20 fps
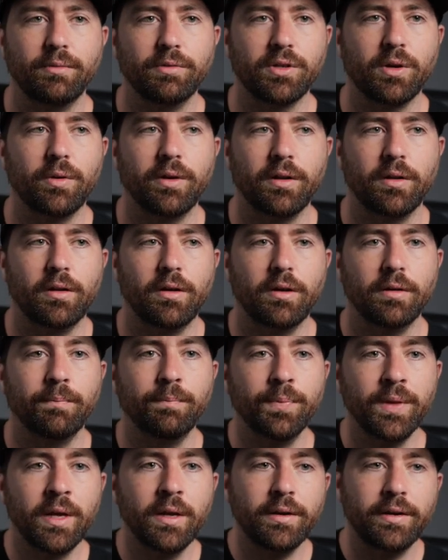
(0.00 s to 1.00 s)
I was going along.
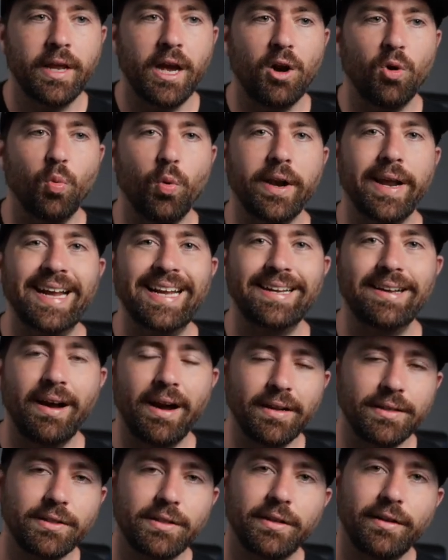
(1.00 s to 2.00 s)
Now, when I
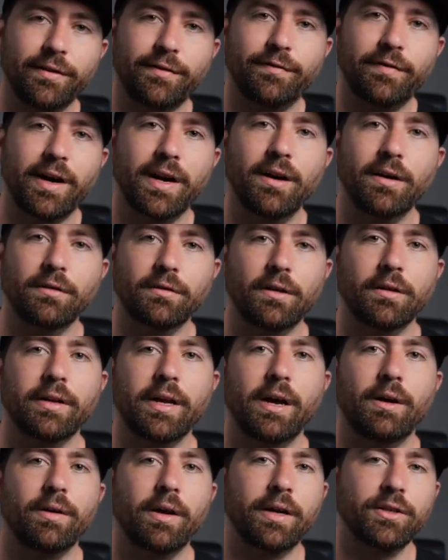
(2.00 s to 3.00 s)
got to the fire
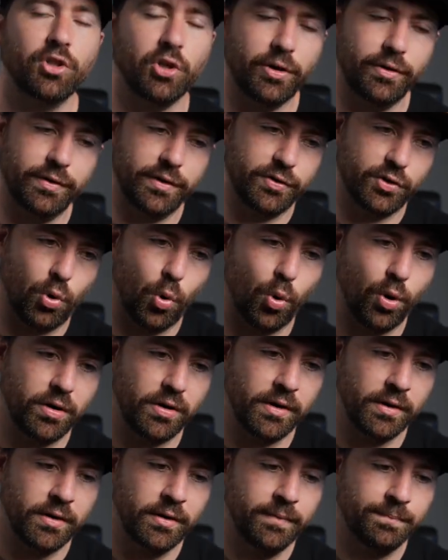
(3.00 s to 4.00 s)
lookout, I turned this
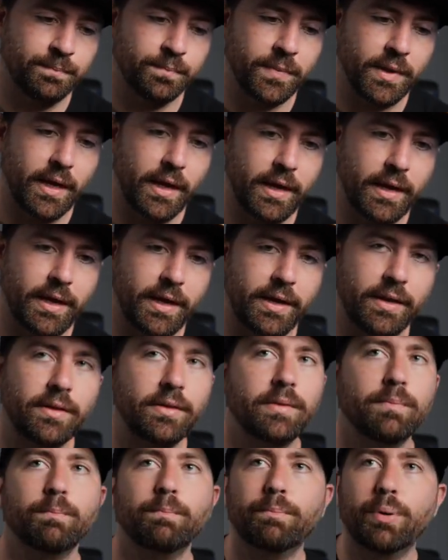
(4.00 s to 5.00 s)
corner
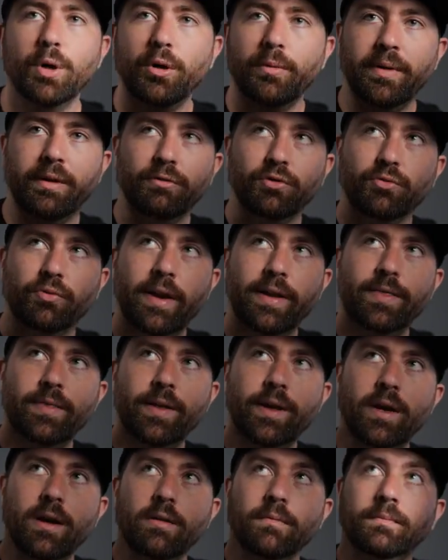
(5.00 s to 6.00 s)
and boom, it was right
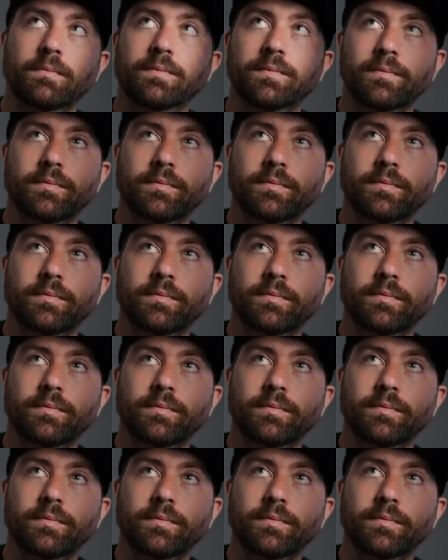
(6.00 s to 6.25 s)
there